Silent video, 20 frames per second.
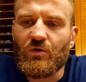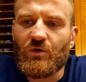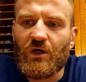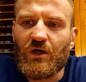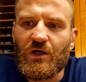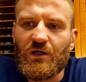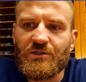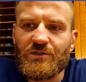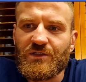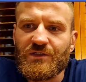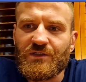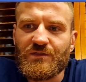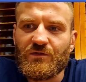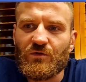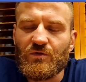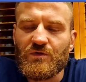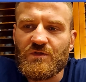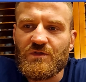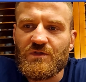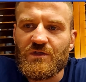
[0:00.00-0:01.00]
I just
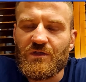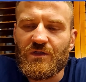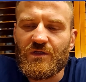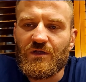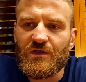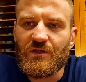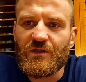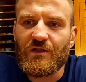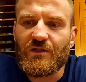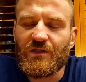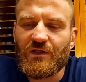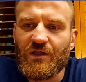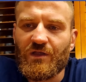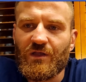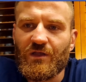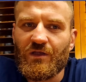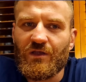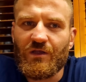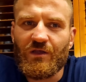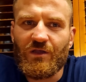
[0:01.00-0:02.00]
don't see that
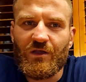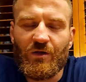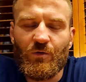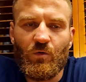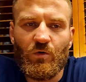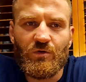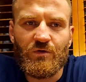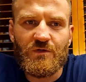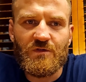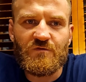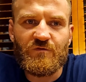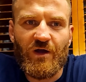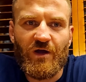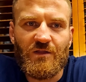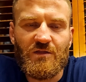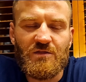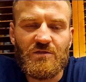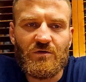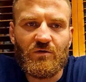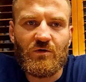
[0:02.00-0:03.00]
he won this
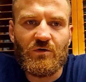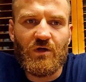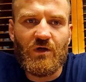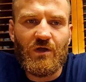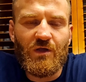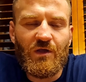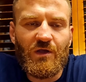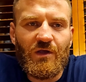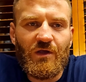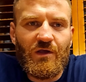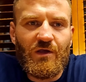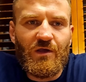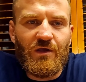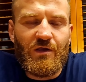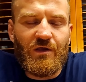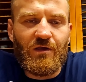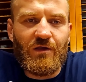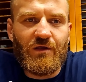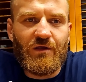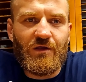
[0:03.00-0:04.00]
fight. So
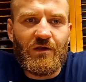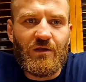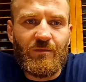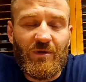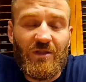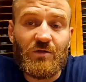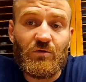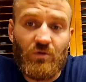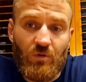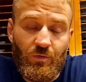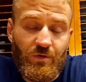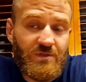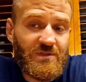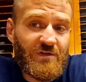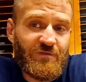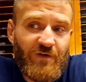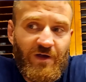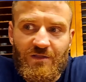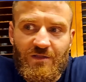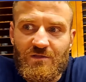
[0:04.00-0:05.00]
but you know, it's a
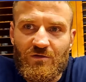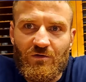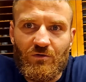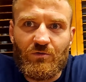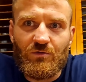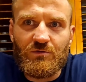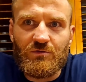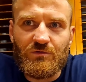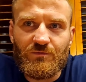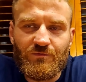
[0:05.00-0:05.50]
fight, so